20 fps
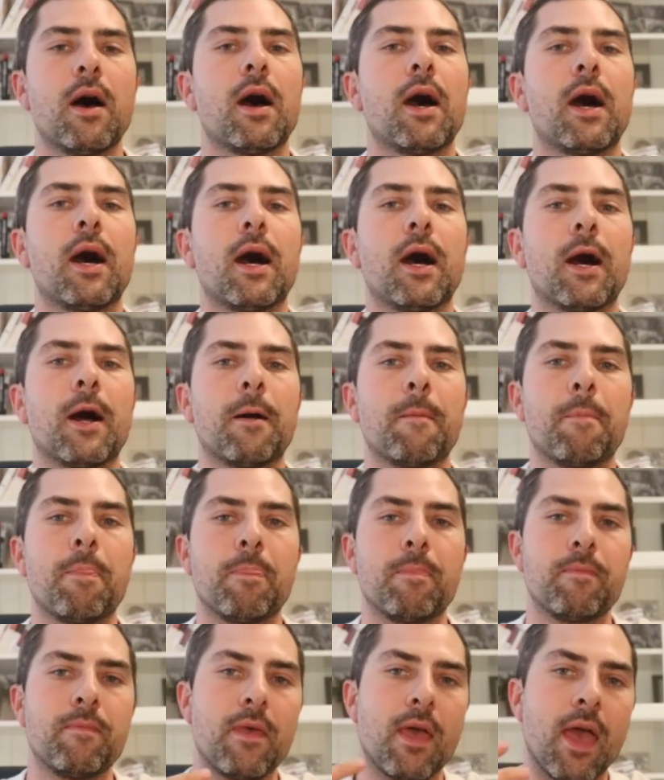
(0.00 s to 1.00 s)

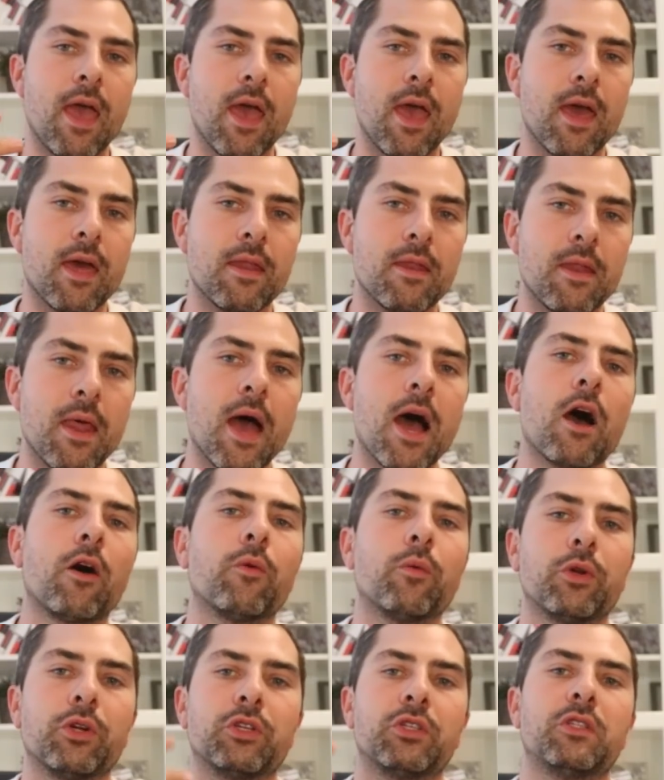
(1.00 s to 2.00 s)
Um, and now
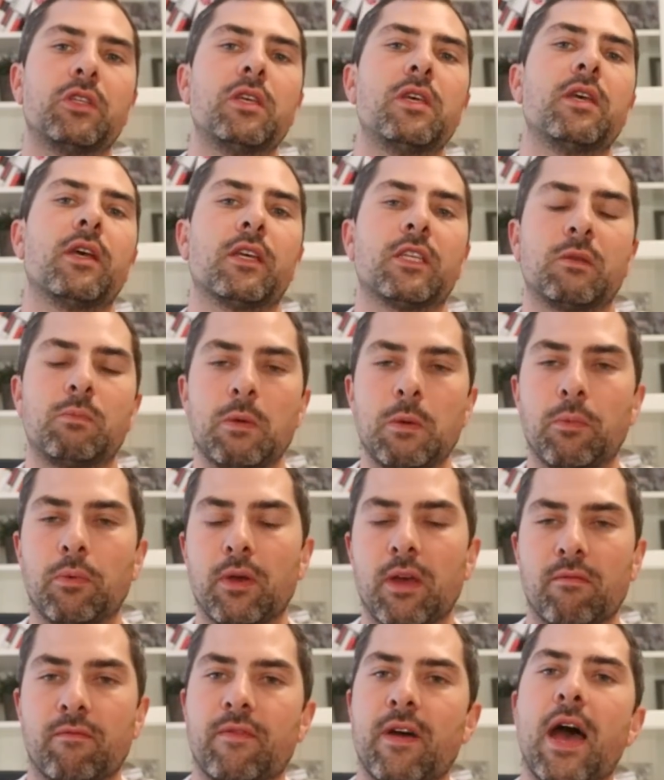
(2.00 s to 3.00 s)
what you're seeing is people
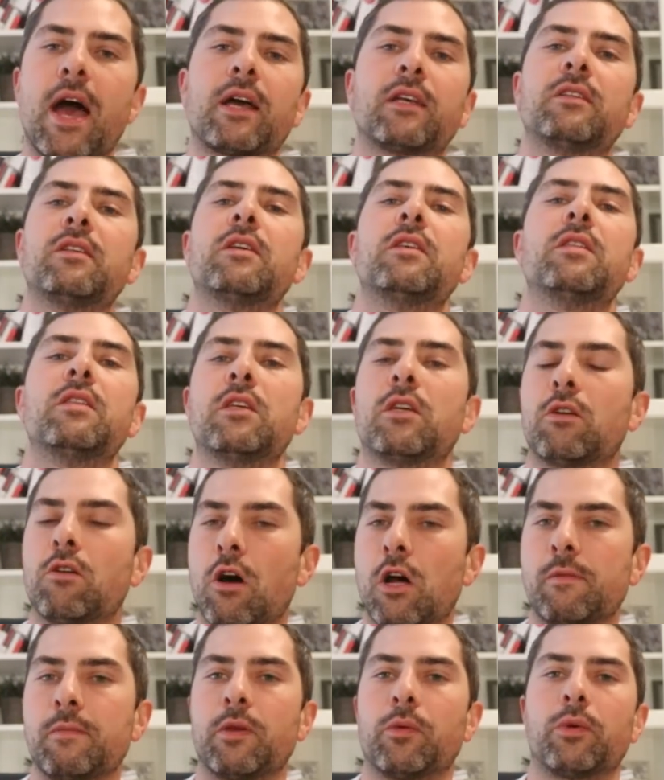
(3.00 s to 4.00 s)
get vaccinated and the
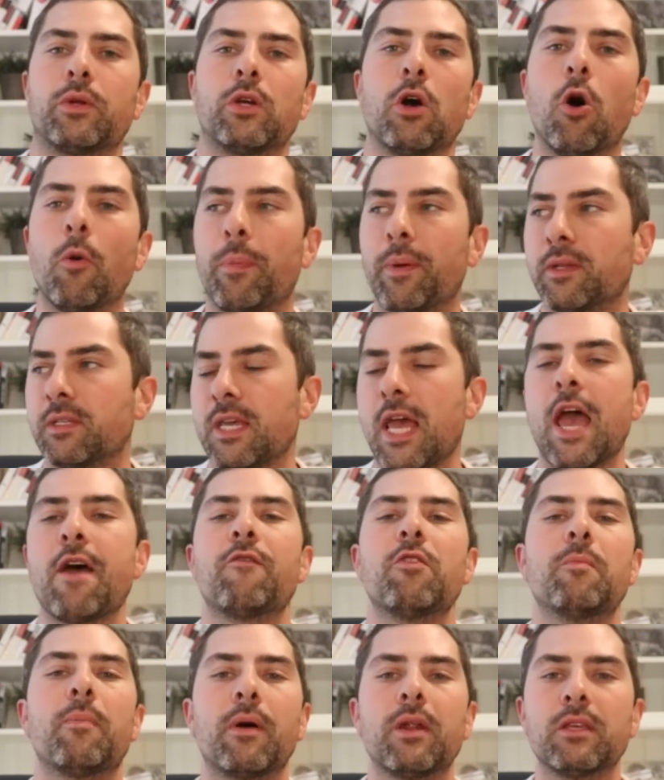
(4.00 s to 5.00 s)
economy reopens.
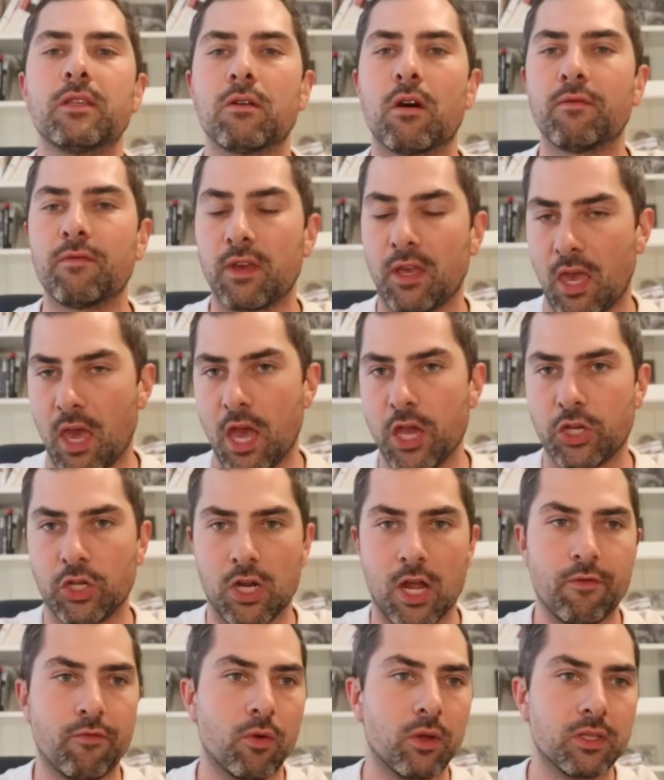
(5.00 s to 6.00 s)
Everybody's on
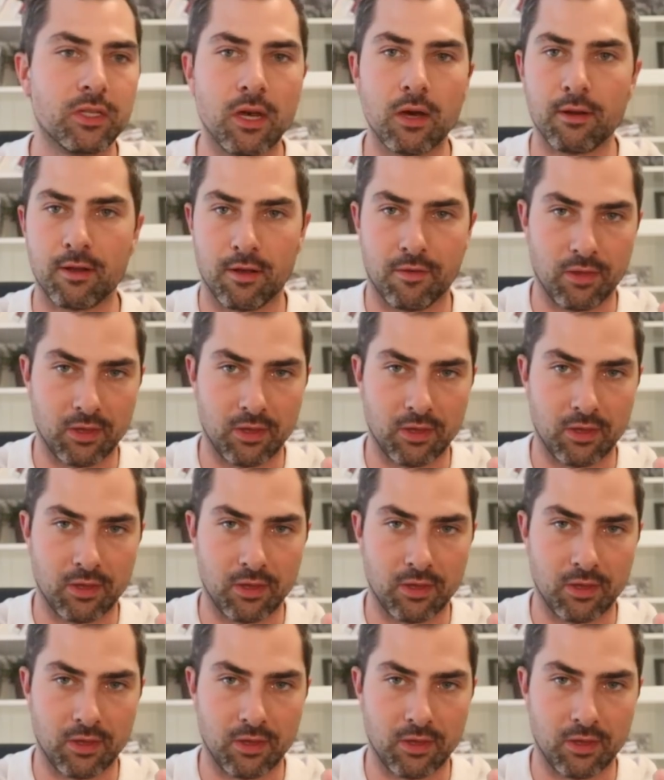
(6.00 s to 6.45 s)
vacation, everyone's out of here.